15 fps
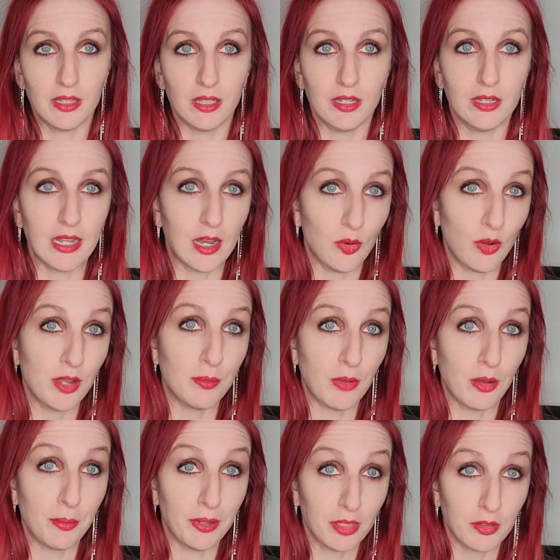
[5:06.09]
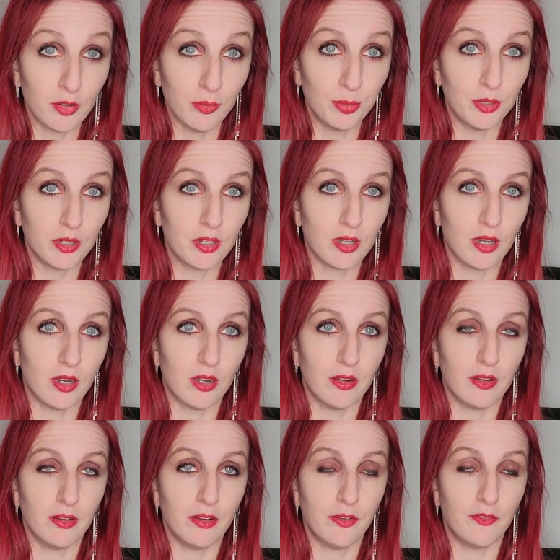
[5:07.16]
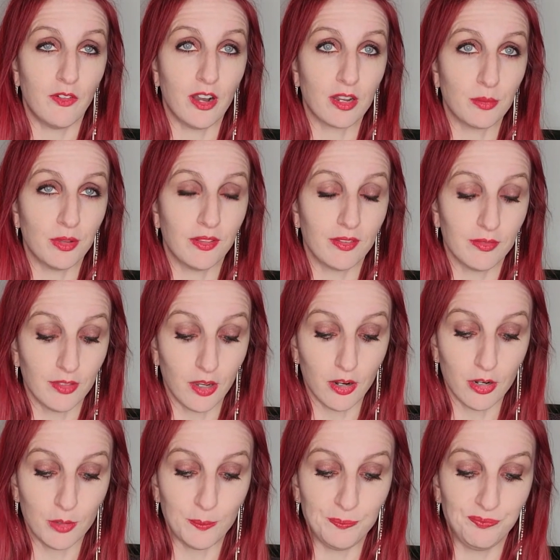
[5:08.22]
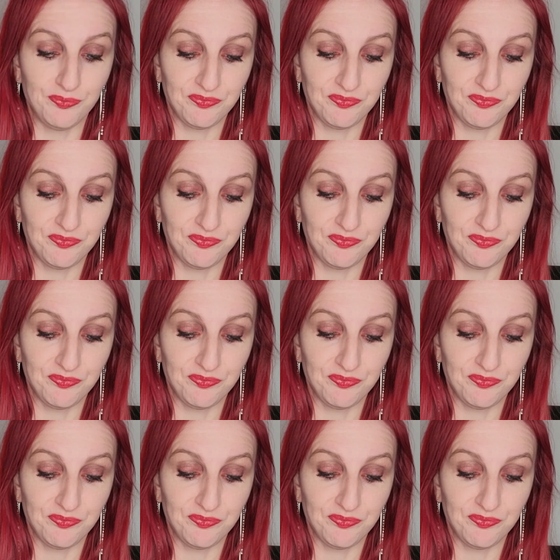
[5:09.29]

then now I'm on my third book, Fragments of the Heart.